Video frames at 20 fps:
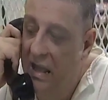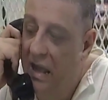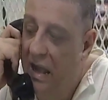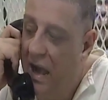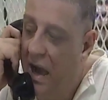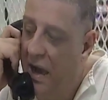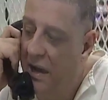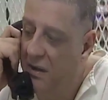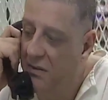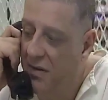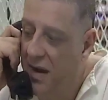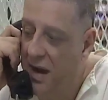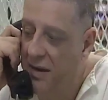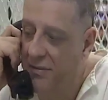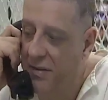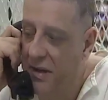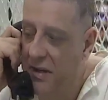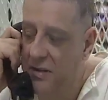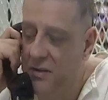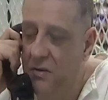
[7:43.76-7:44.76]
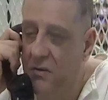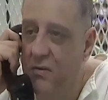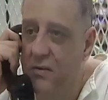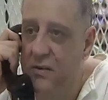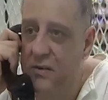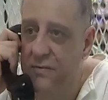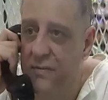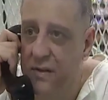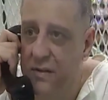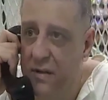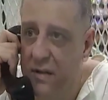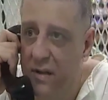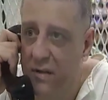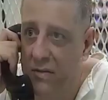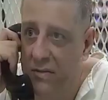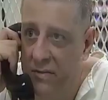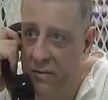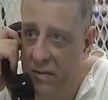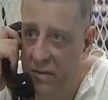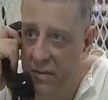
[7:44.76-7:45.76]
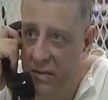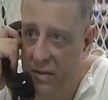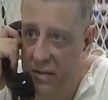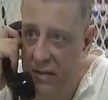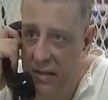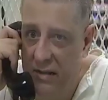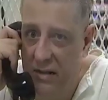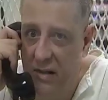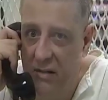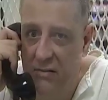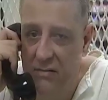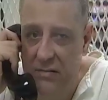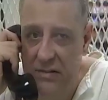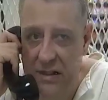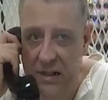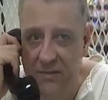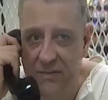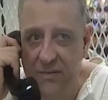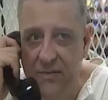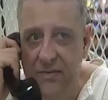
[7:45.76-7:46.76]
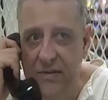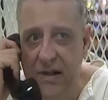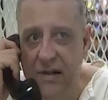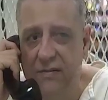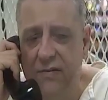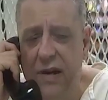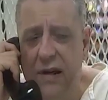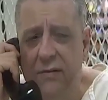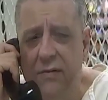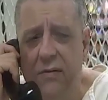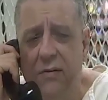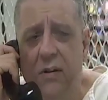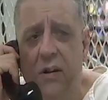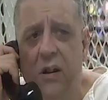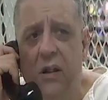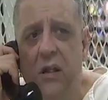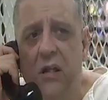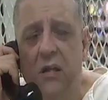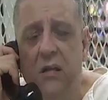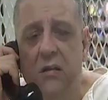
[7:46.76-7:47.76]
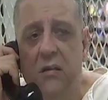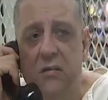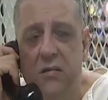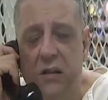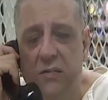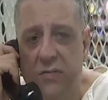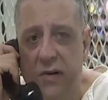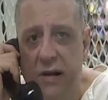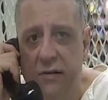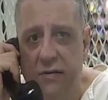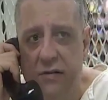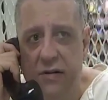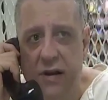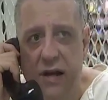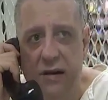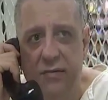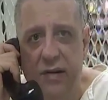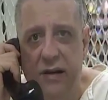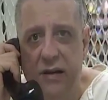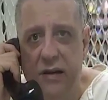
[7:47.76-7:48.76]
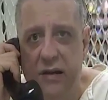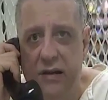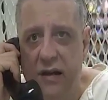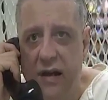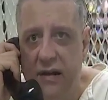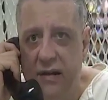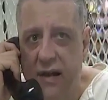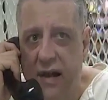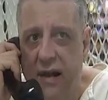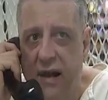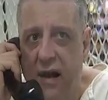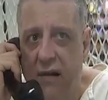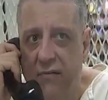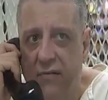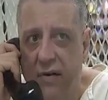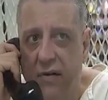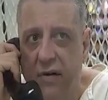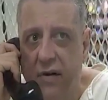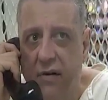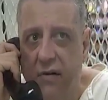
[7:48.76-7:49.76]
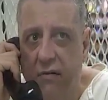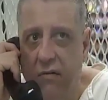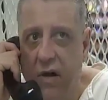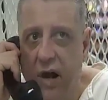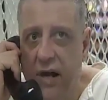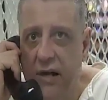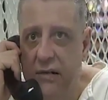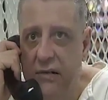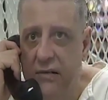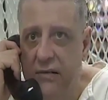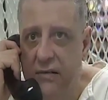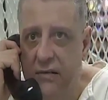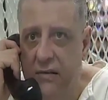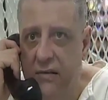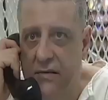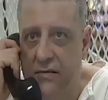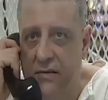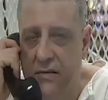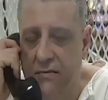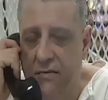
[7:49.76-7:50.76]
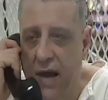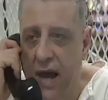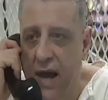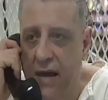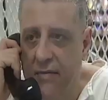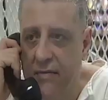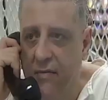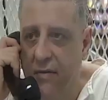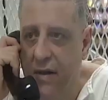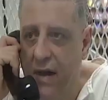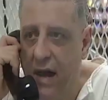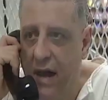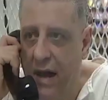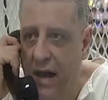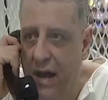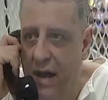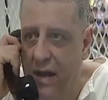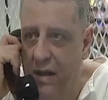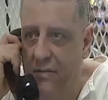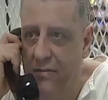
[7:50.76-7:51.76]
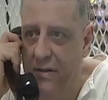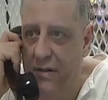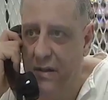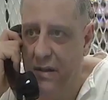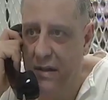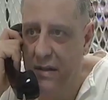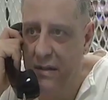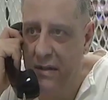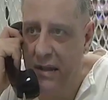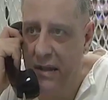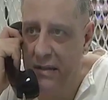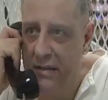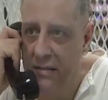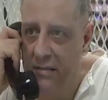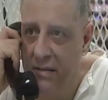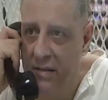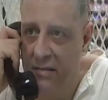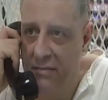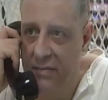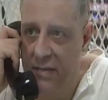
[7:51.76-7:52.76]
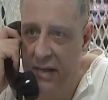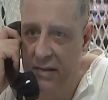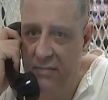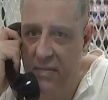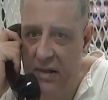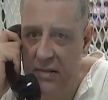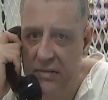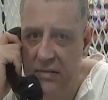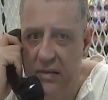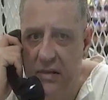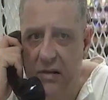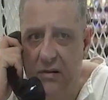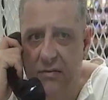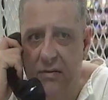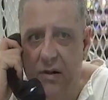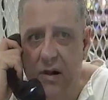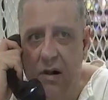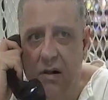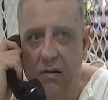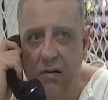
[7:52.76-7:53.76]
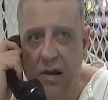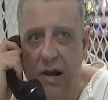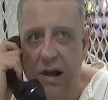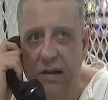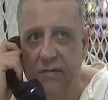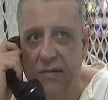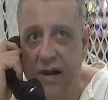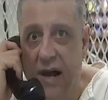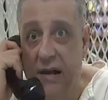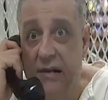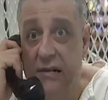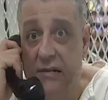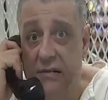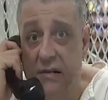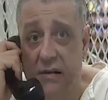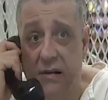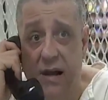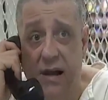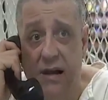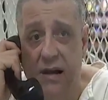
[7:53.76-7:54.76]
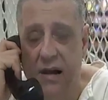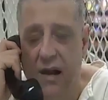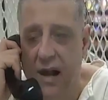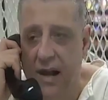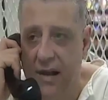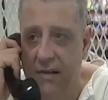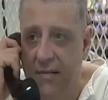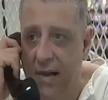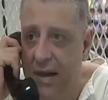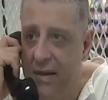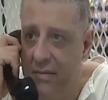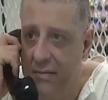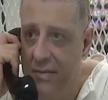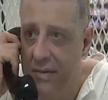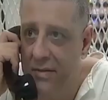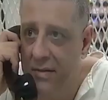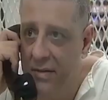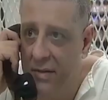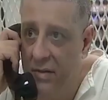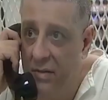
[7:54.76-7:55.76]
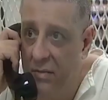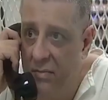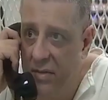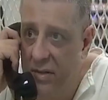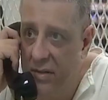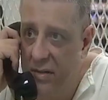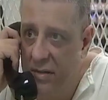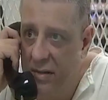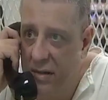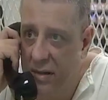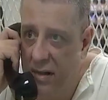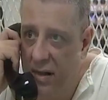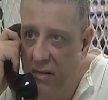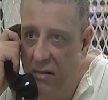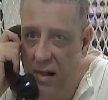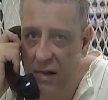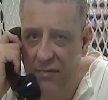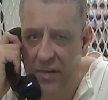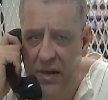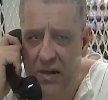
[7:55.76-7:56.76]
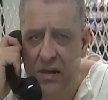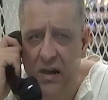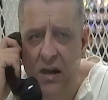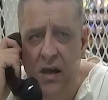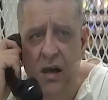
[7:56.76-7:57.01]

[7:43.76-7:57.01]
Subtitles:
I don't have any choice but to go through it, you know. Some people tell me that they think I'm very courageous to have survived what I have and to continue to defend myself and all that, but I just look at it like, if I don't do it, who would, you know? I mean,